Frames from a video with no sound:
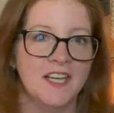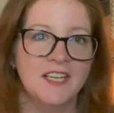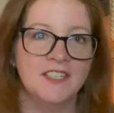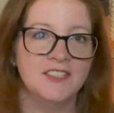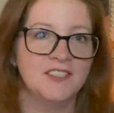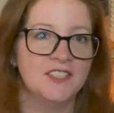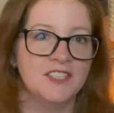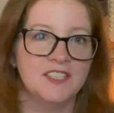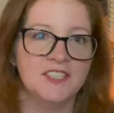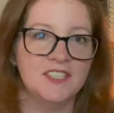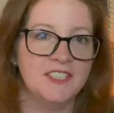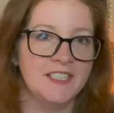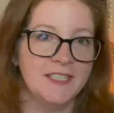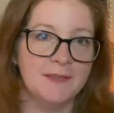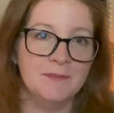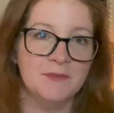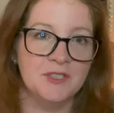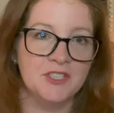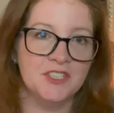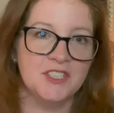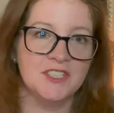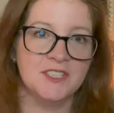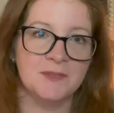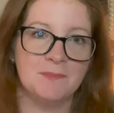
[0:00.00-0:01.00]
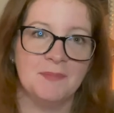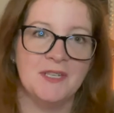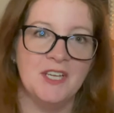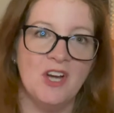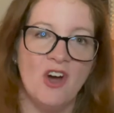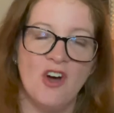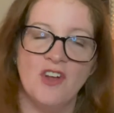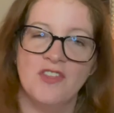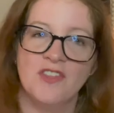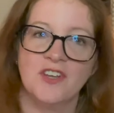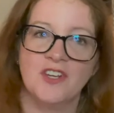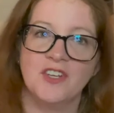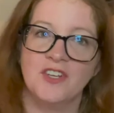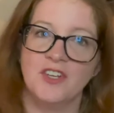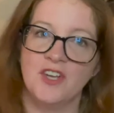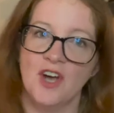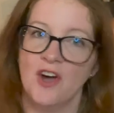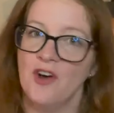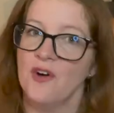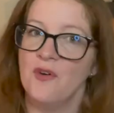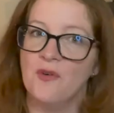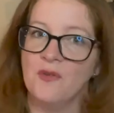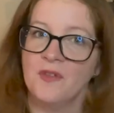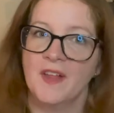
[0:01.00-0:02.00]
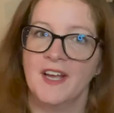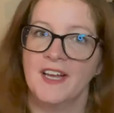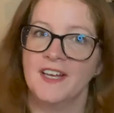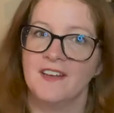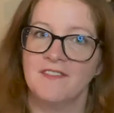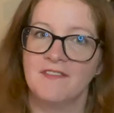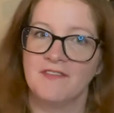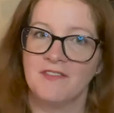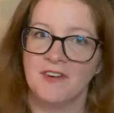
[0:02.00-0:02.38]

she seemed to just be on the go, like,